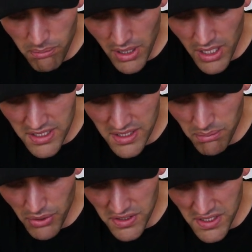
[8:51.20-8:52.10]
Plus
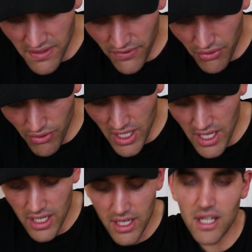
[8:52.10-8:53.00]
positive
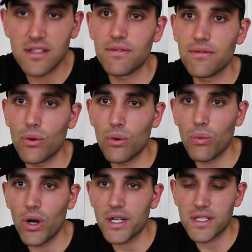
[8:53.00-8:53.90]
3, negative 4
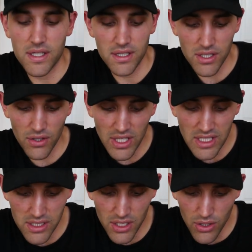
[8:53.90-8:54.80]
works. So
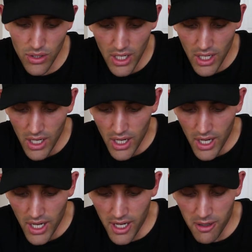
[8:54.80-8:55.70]
these two
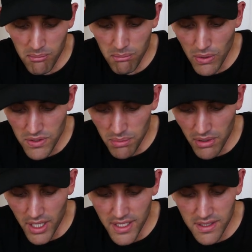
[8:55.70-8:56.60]

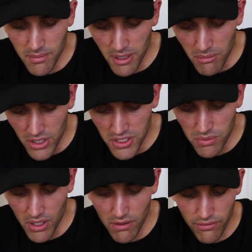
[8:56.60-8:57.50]
multiply to make minus
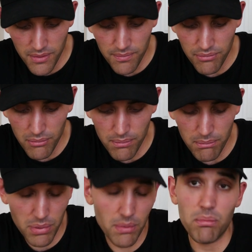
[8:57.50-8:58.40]
12.
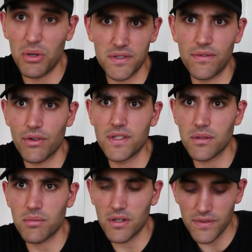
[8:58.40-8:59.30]
Positive 3
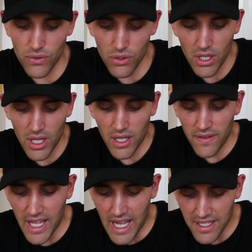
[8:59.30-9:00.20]
times minus 4.
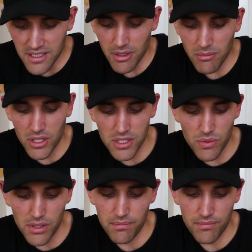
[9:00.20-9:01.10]
They add to make minus
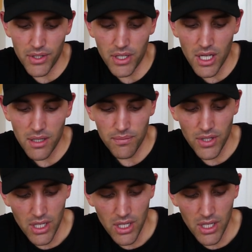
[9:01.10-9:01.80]
1. Okay,